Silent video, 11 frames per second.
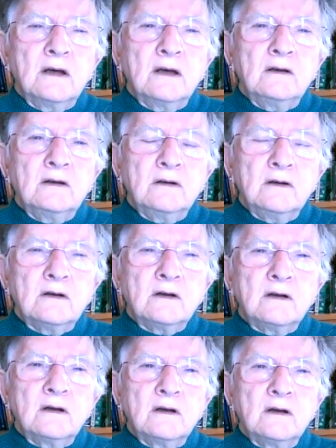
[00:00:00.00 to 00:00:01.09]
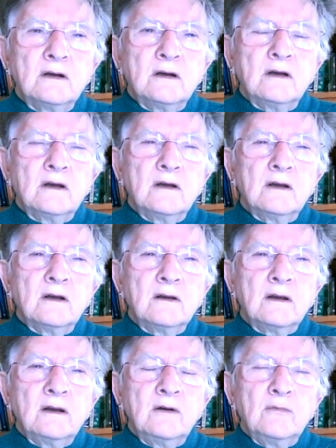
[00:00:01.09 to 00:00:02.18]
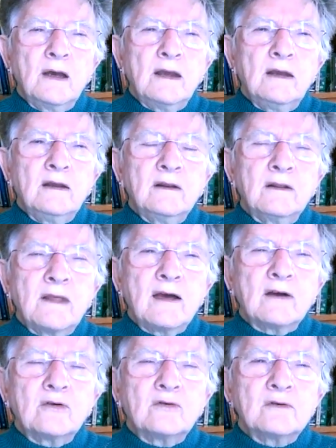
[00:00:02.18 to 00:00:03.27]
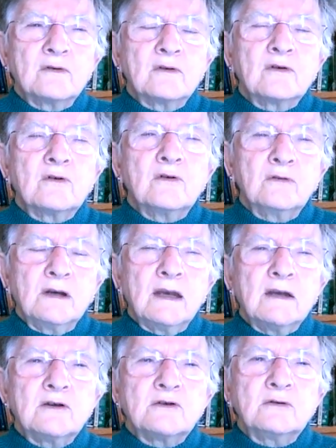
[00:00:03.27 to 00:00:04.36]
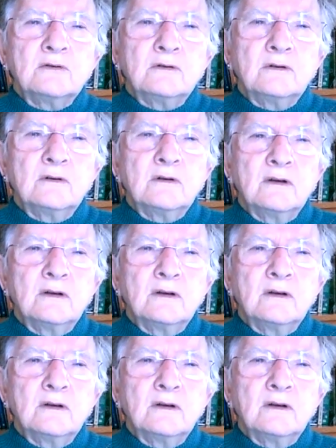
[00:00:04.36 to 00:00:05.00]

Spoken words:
And in a way, that congregation